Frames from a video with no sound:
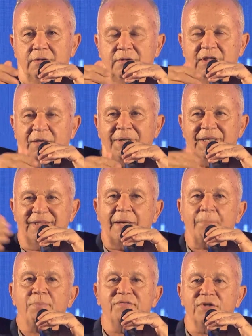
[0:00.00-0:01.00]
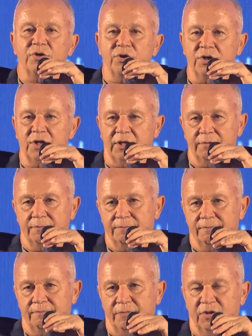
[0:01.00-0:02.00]
they made that pivot early.
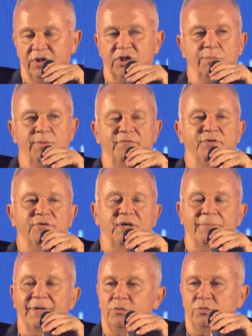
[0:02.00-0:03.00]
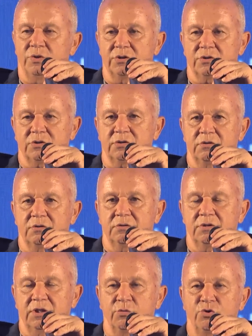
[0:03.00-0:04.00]
The other pivot they made was,
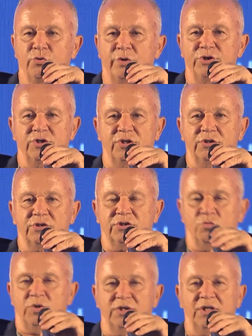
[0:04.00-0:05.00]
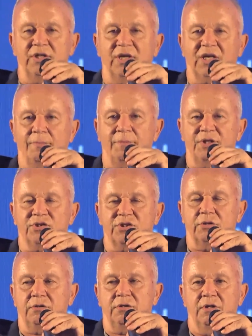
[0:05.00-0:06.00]
they were two engineers, and one day they came in and
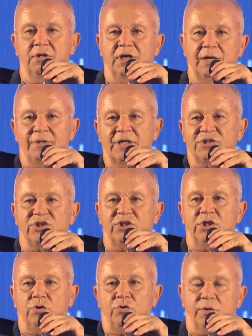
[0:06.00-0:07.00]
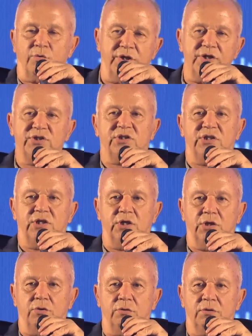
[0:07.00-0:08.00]
said, I'm not C E O anymore, he's C E
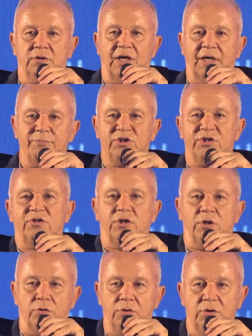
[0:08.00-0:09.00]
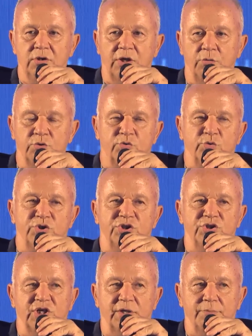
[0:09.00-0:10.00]
O, and I'm C T O, and we're switching
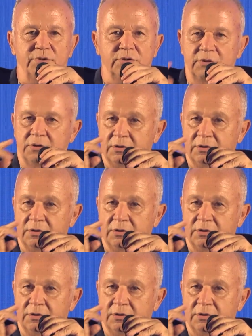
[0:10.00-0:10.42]
jobs.